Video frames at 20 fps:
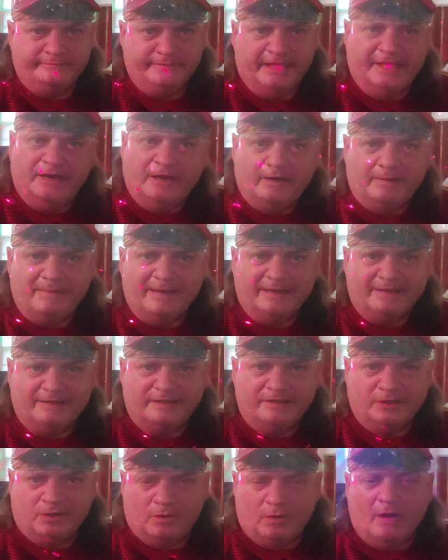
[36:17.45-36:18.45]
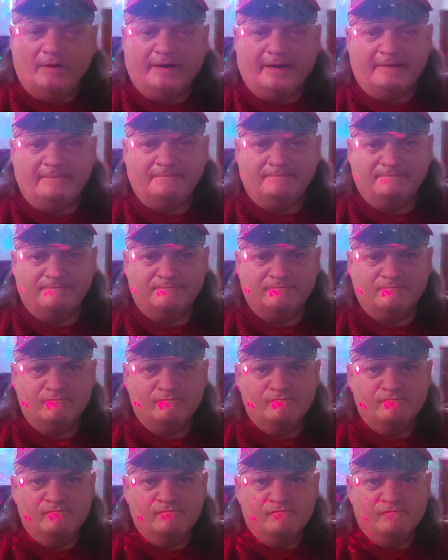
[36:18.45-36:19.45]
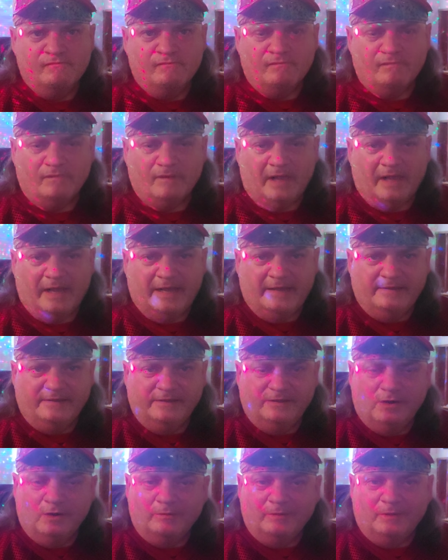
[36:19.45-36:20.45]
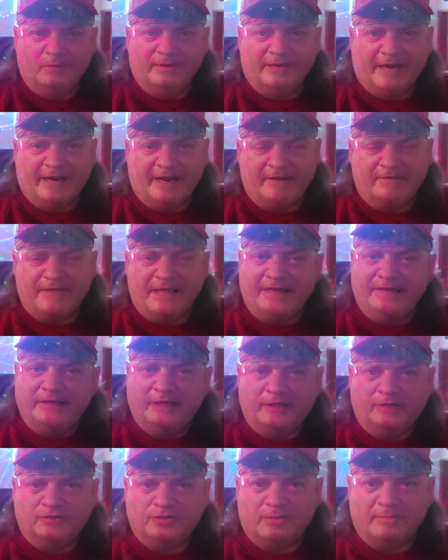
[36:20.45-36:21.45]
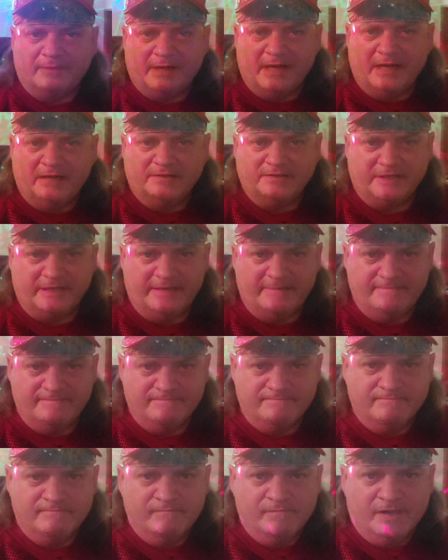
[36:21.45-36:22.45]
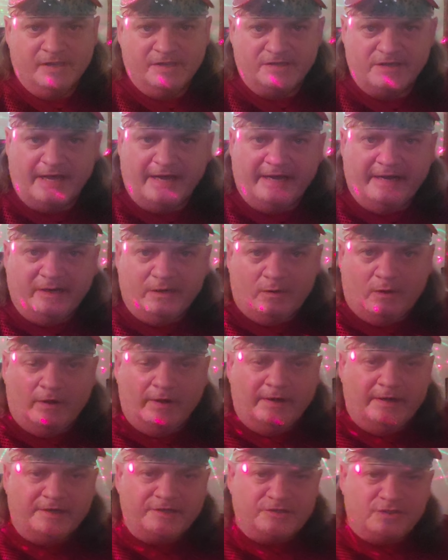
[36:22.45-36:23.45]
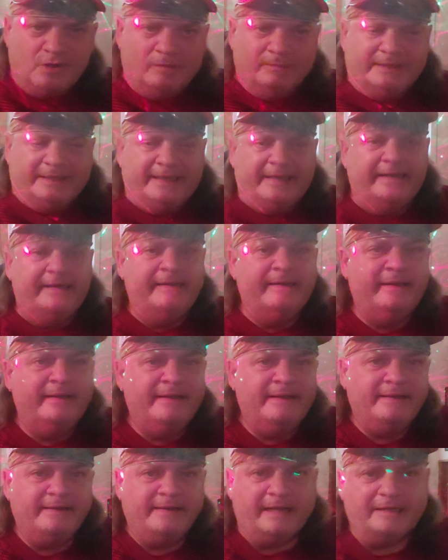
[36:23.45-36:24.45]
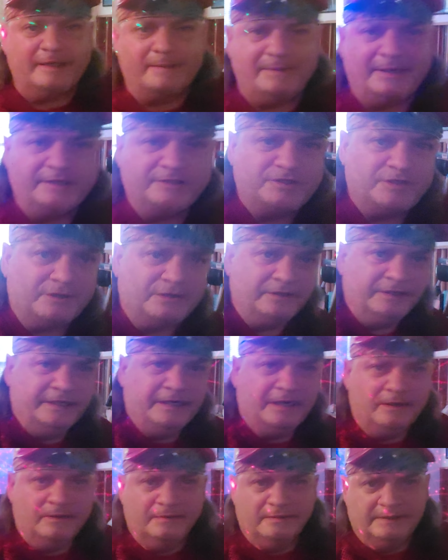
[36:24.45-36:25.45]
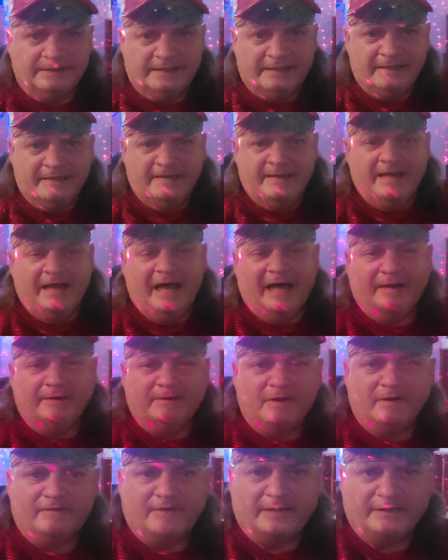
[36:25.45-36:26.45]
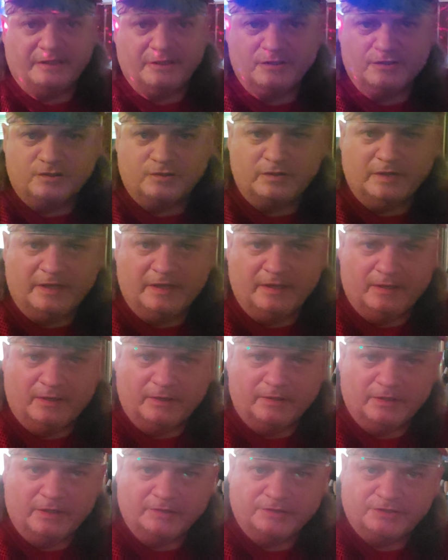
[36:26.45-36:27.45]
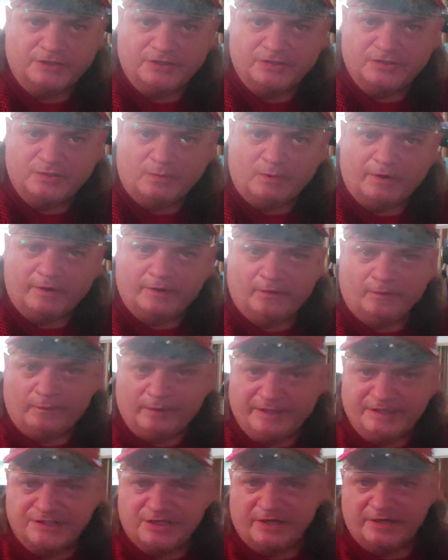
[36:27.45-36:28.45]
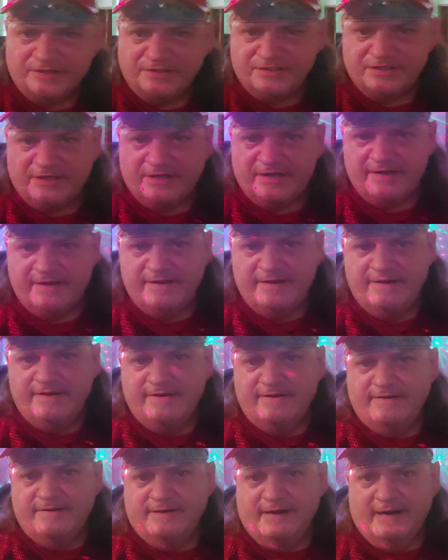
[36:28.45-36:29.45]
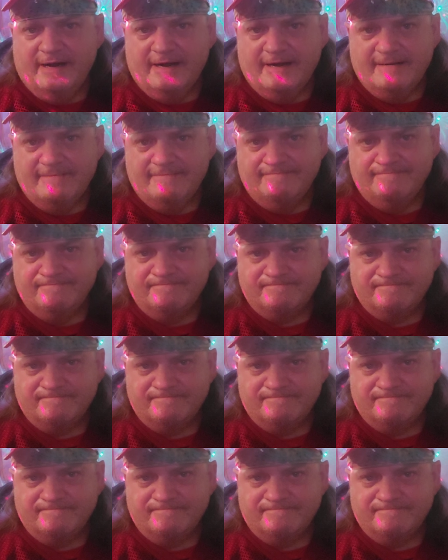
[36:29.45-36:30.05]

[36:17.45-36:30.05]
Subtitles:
and automatically the quoting. And normally when I hear that in legal terminology, citing and quoting is normally not limited to, I don't know if I'd use or choose the word research. Mine,